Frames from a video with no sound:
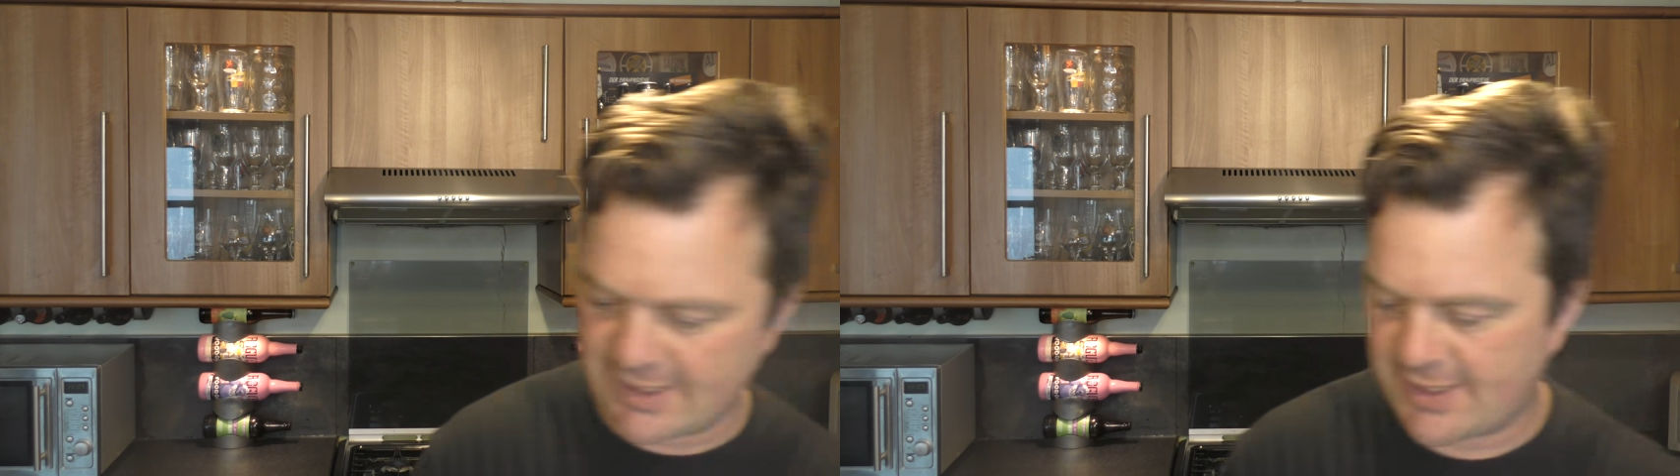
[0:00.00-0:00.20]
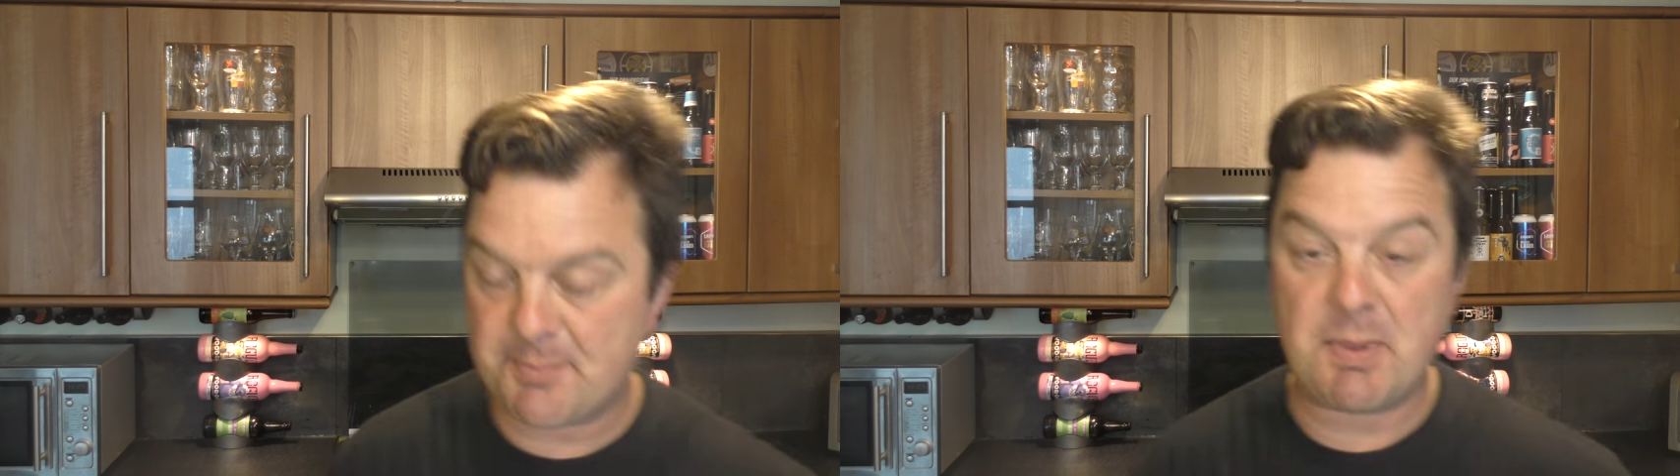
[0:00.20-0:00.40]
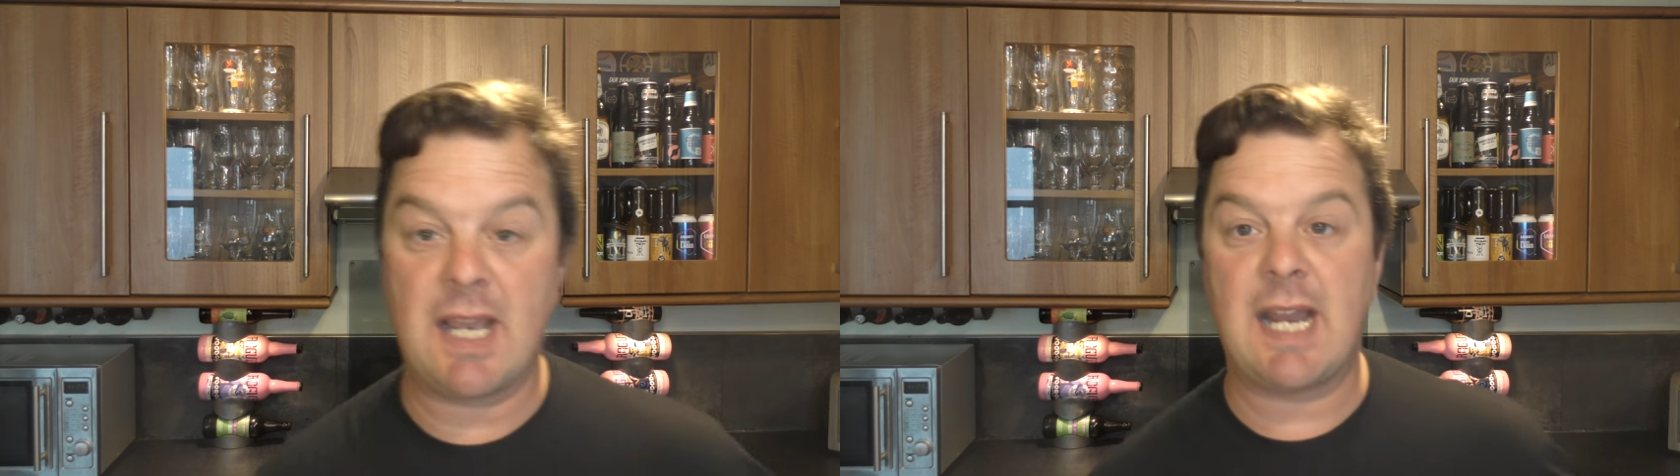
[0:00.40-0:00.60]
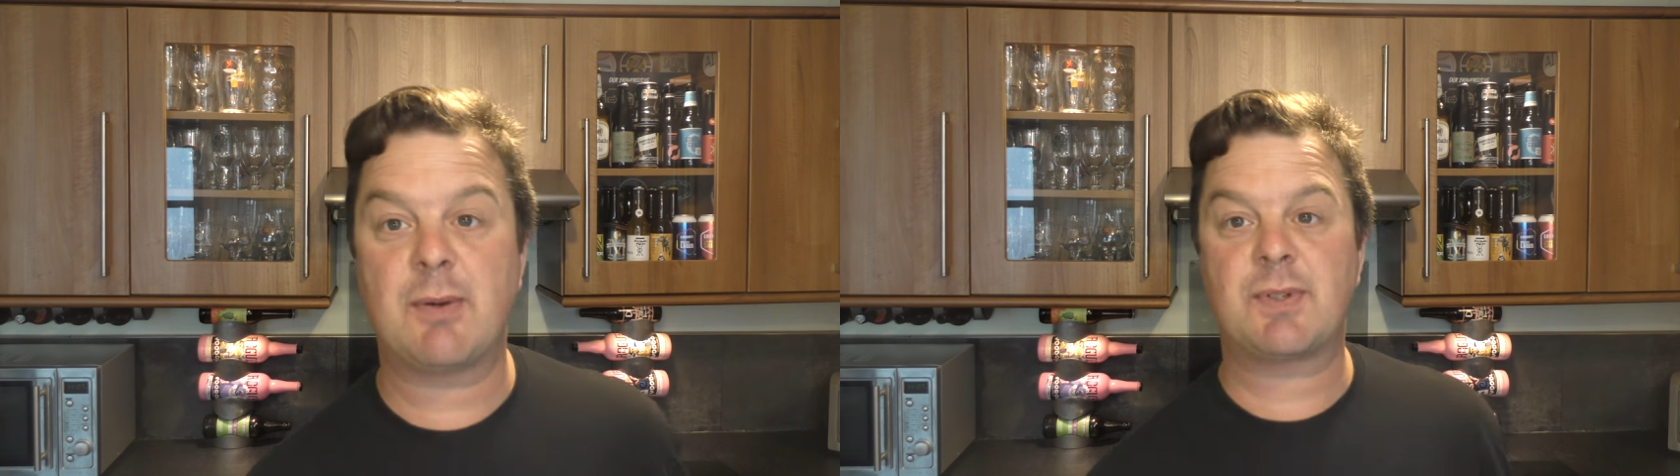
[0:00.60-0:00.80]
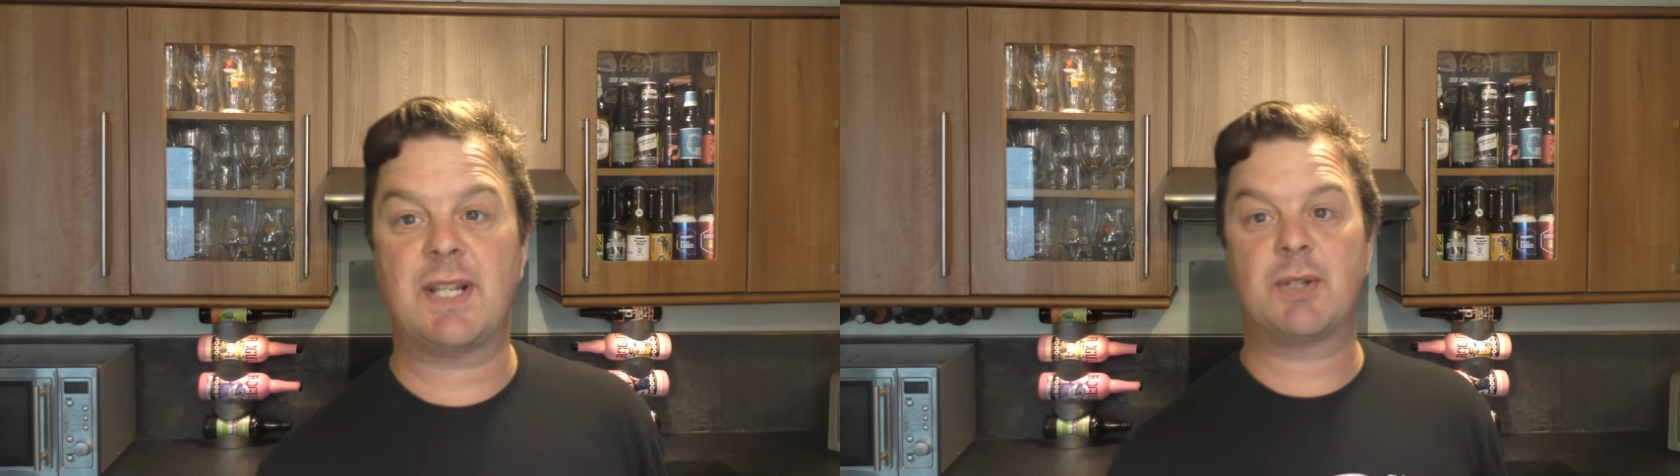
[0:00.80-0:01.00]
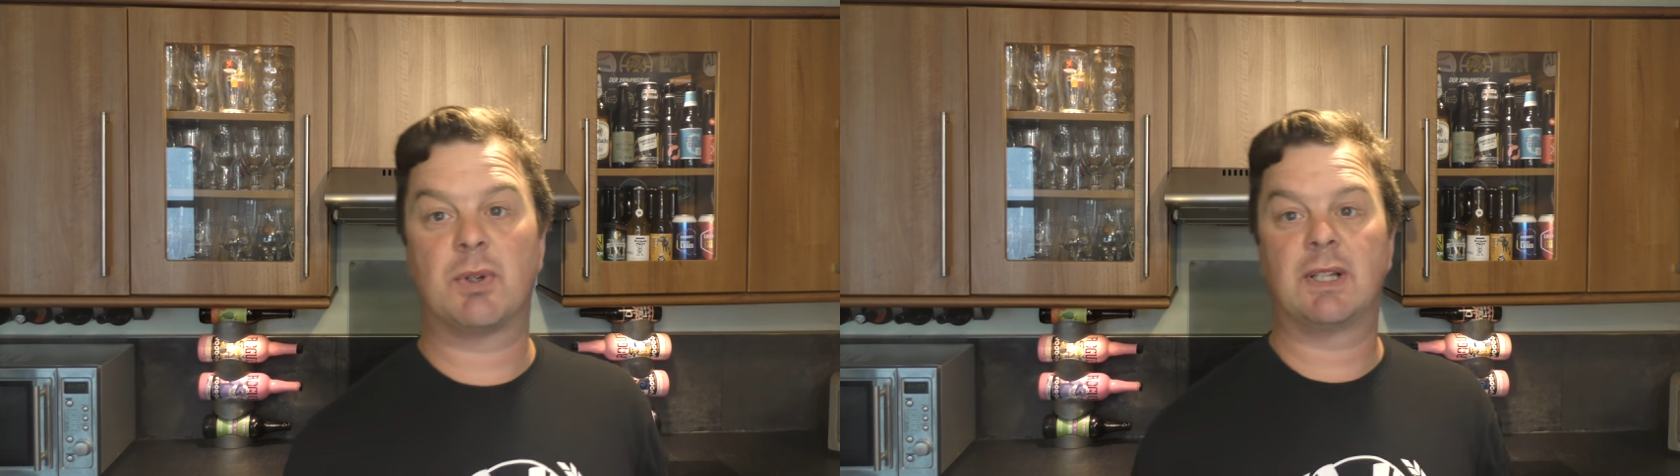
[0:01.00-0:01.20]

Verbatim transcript: get this beer out into a